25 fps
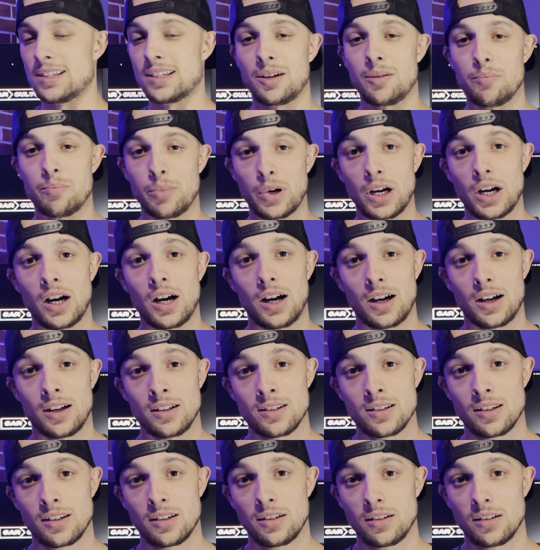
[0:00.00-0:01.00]
I
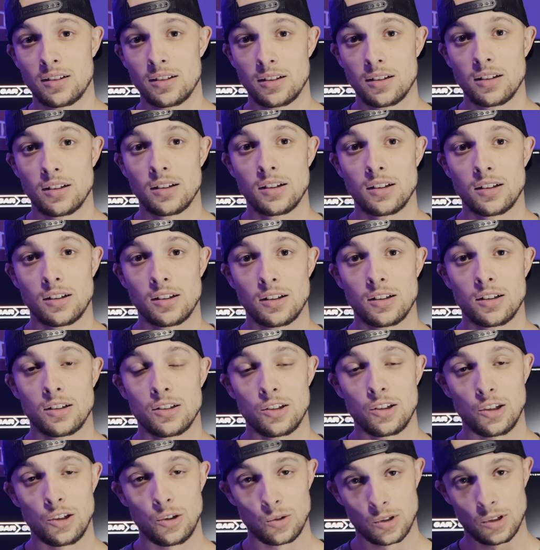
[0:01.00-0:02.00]
bought
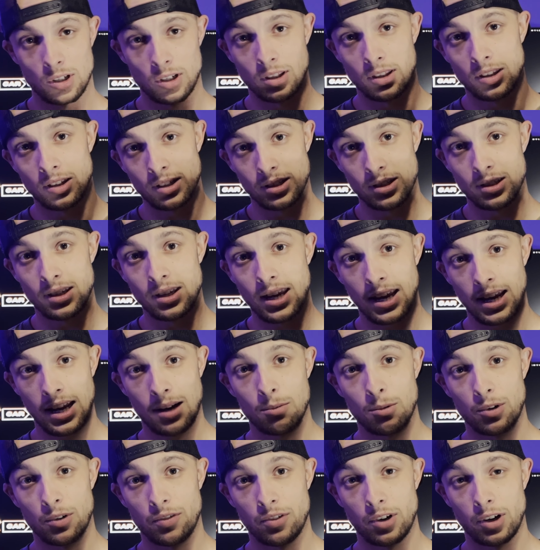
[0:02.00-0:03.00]
to use on this
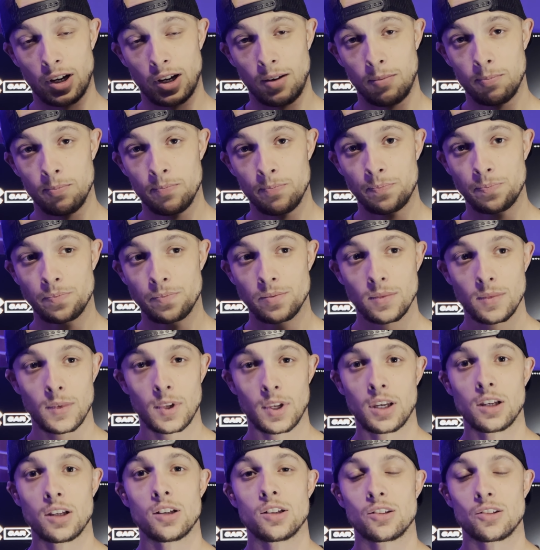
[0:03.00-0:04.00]
camera frame
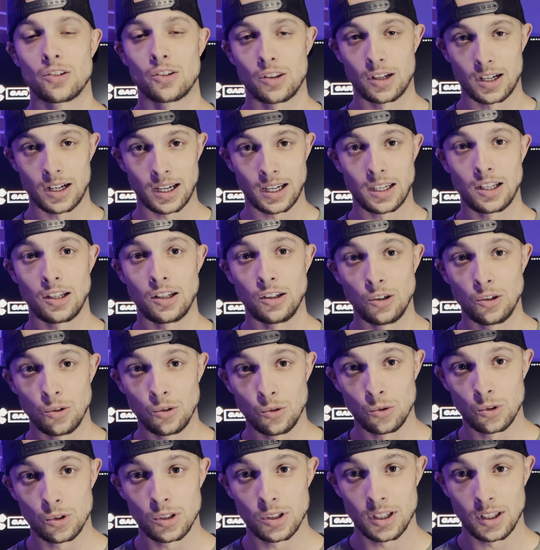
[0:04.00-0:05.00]
so that I can
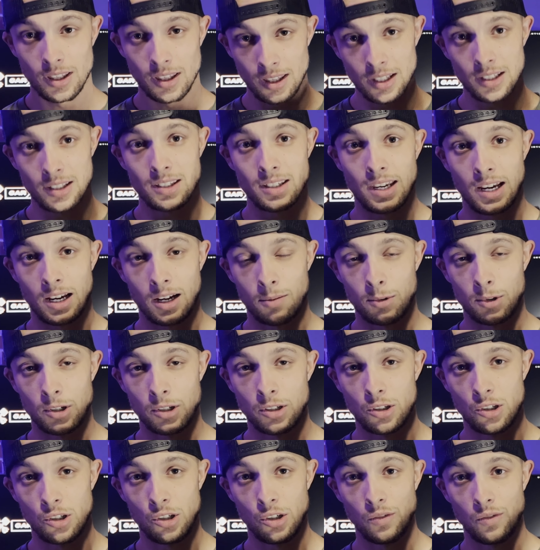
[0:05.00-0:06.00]
use this camera
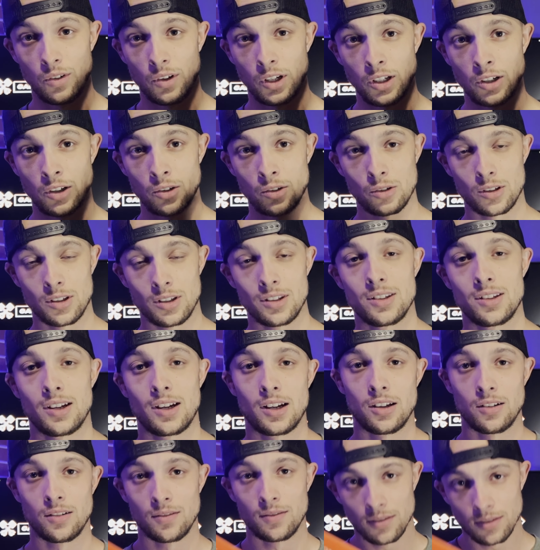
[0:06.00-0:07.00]
to shoot videos
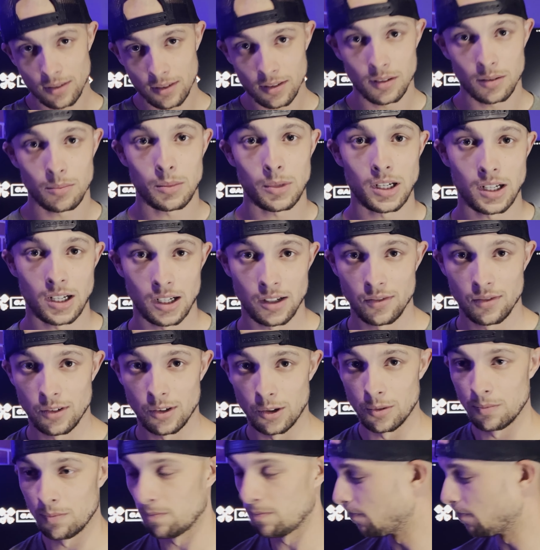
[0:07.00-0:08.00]
instead of my iPhone